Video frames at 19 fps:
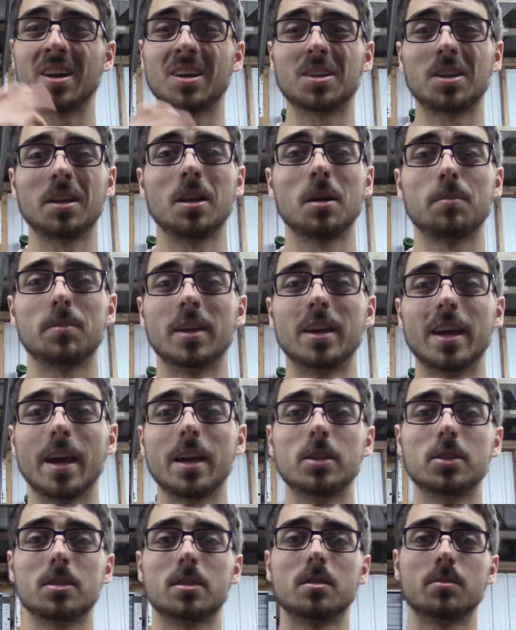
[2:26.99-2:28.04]
and clean up the
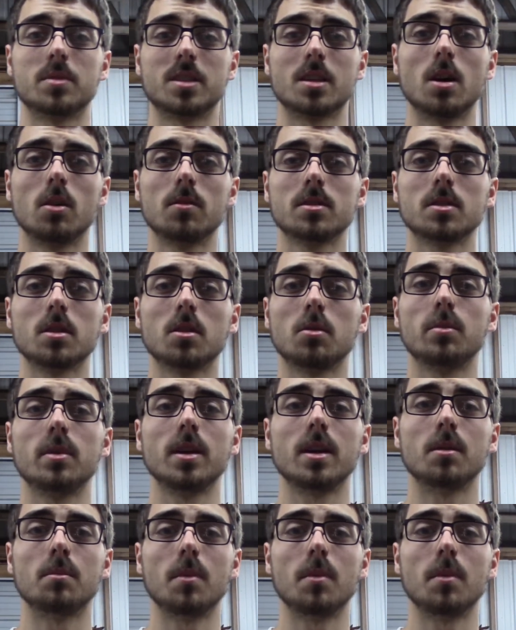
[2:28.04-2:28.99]
gauges themselves a little bit,